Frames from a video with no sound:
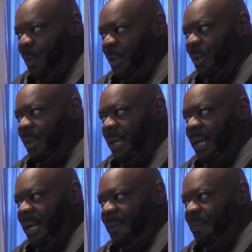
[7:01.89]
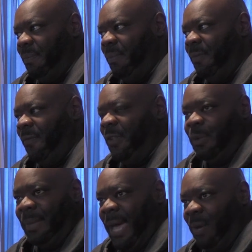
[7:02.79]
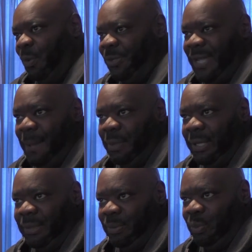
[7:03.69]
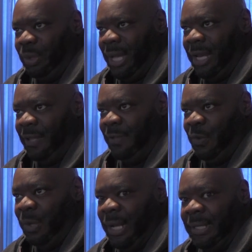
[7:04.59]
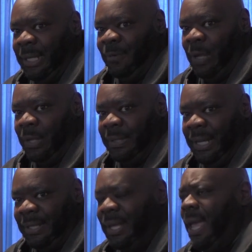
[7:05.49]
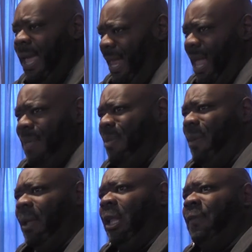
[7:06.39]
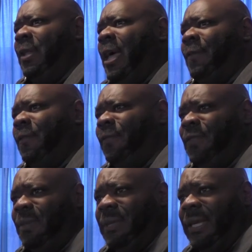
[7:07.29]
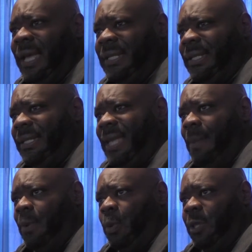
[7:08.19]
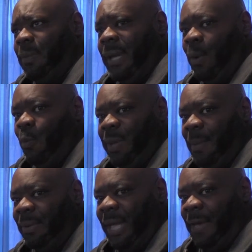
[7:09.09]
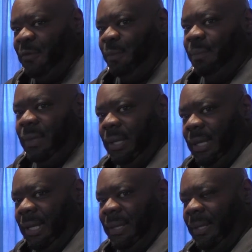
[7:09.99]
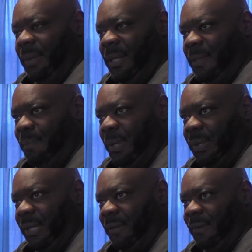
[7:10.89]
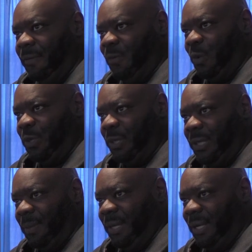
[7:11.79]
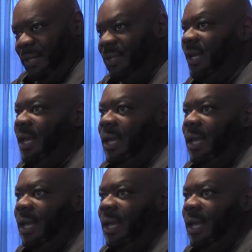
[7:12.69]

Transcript: will film that. We'll sample it, and we'll kind of give you an idea of how it tastes. And maybe I'll even have some guests sample with me. I won't be able to have them in the building, unfortunately, because